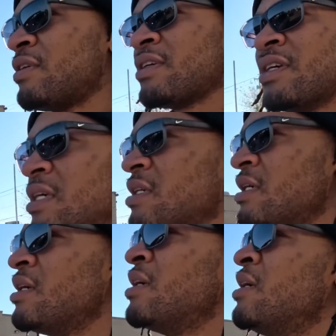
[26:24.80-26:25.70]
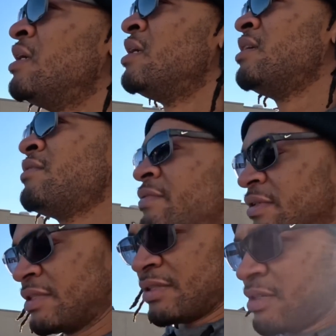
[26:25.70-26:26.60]
truck. It's for
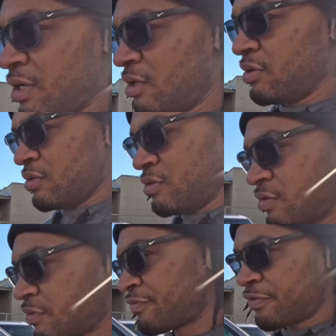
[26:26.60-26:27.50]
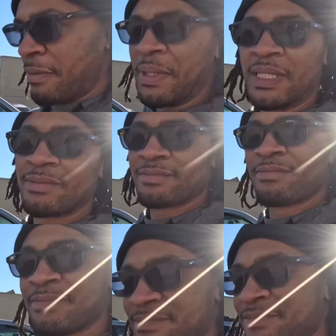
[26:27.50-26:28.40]
cold. I mean,
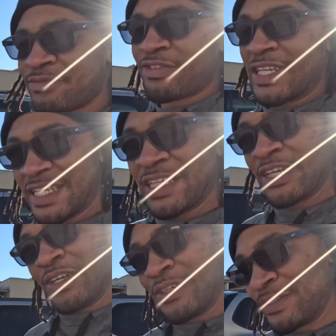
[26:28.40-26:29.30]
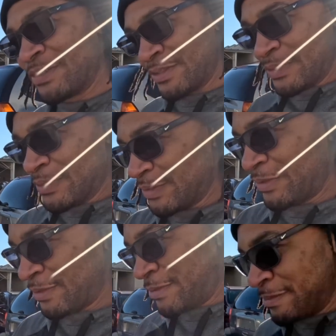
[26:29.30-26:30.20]
freaking cold.